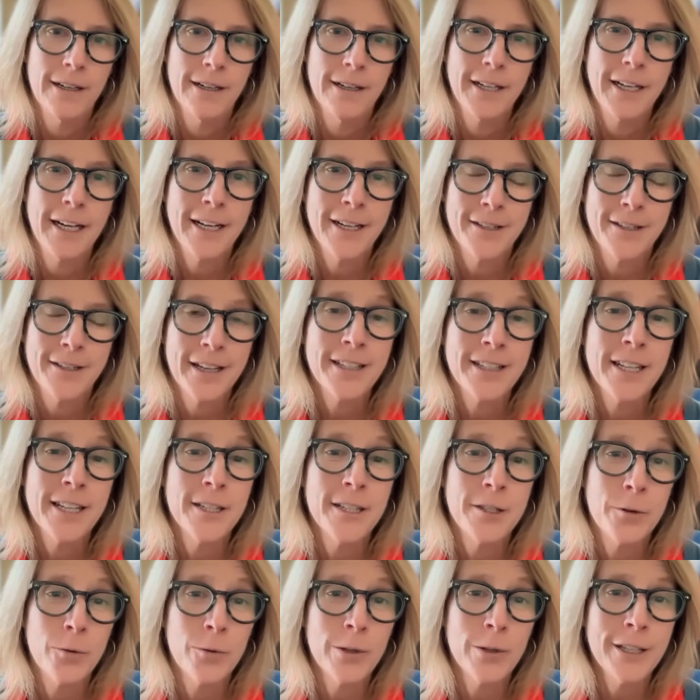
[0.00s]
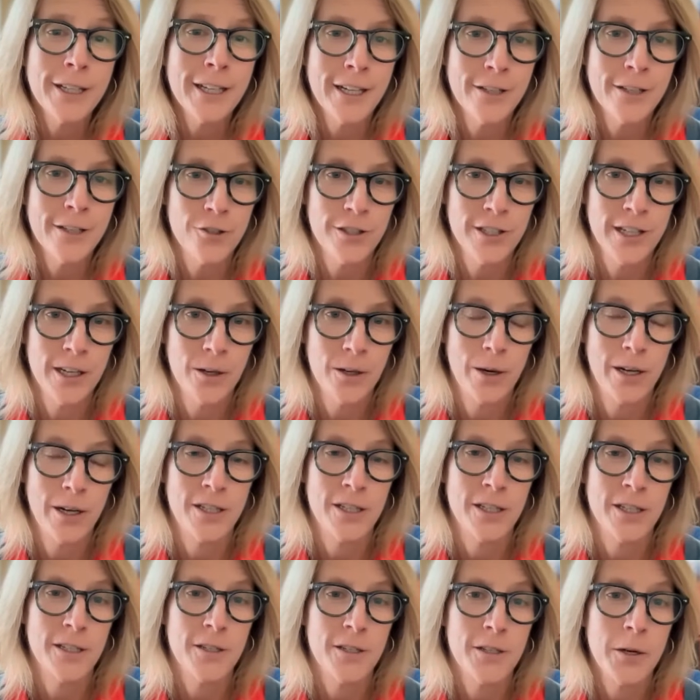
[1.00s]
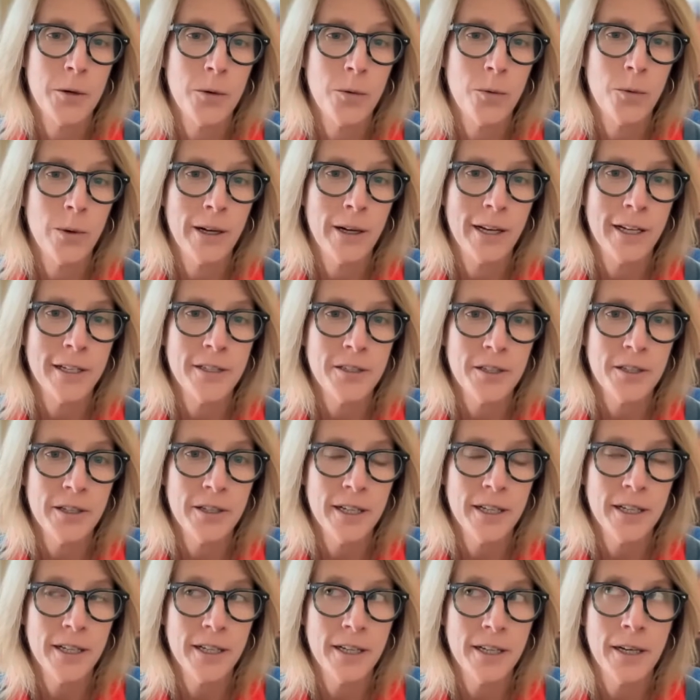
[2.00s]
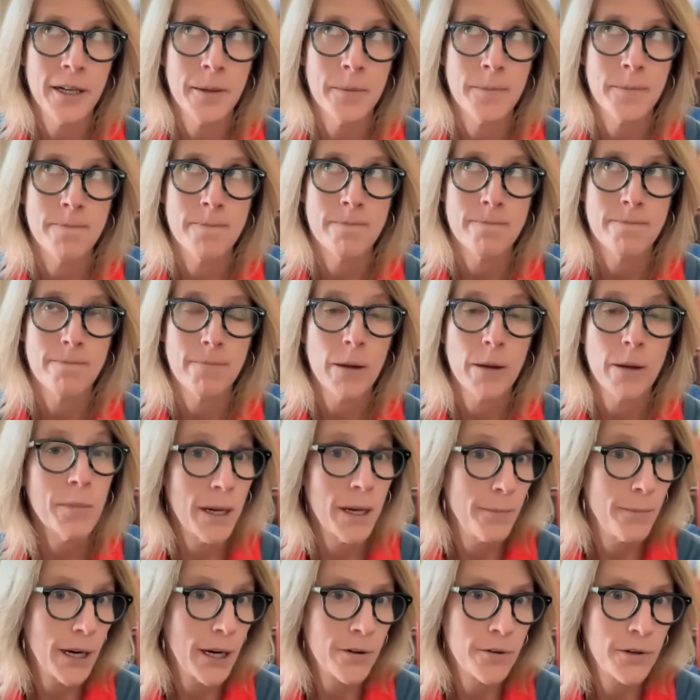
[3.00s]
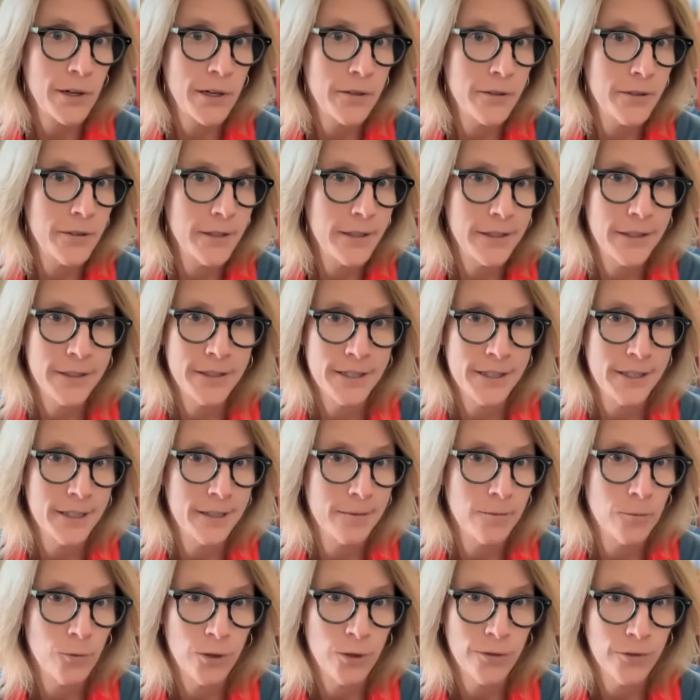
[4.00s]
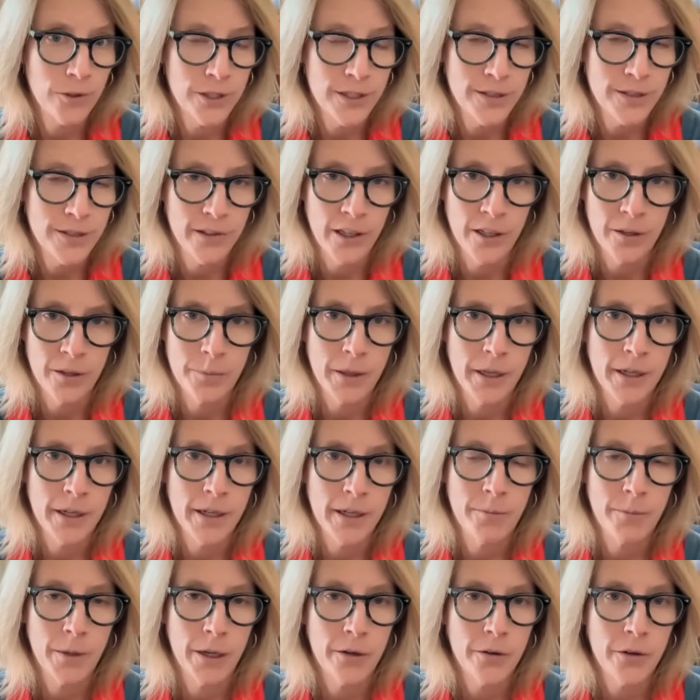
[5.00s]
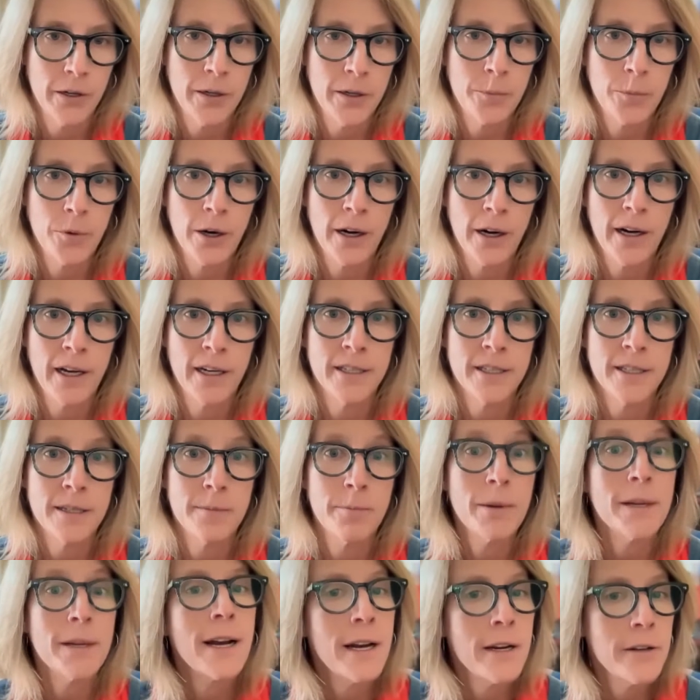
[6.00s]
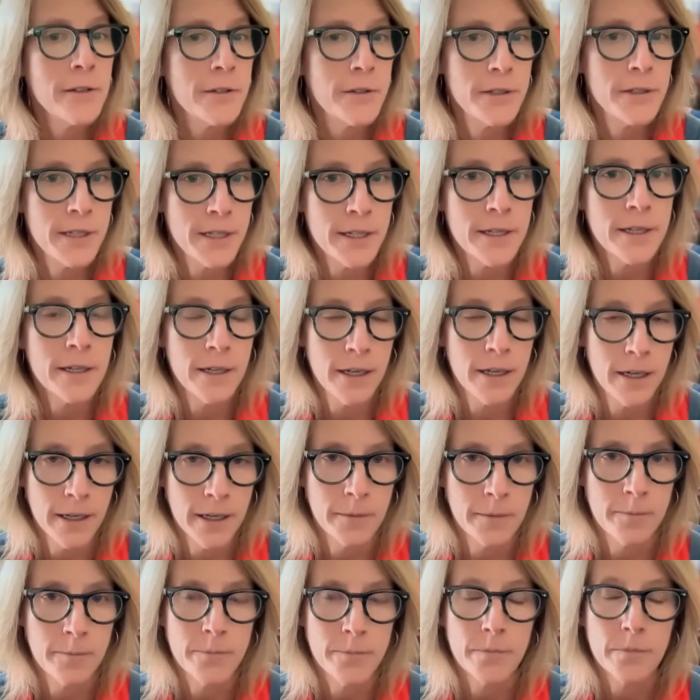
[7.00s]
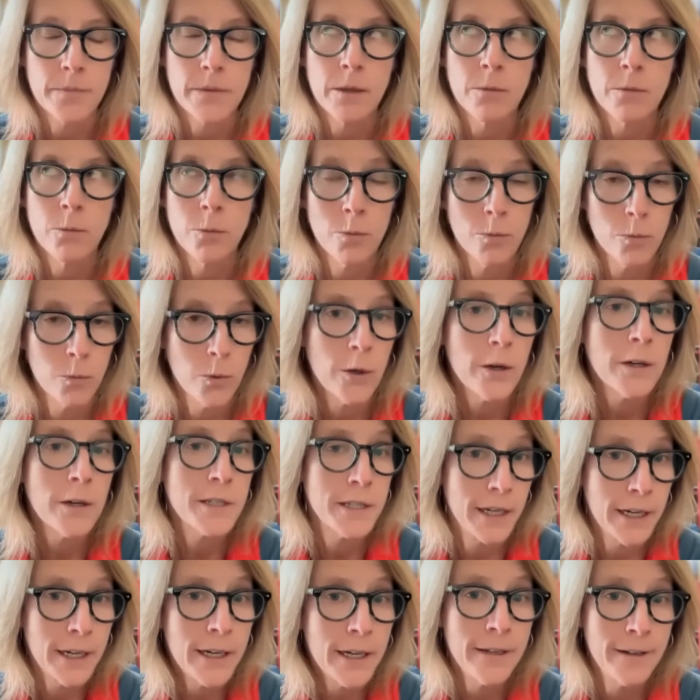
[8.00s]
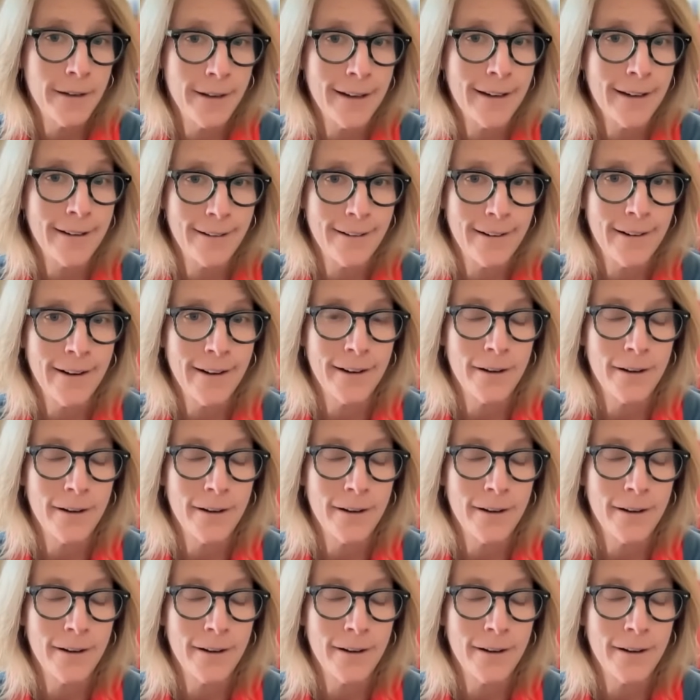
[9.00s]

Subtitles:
Yeah, it's a really interesting question. So when I started, my background is in workforce development and microenterprise, but I also worked in a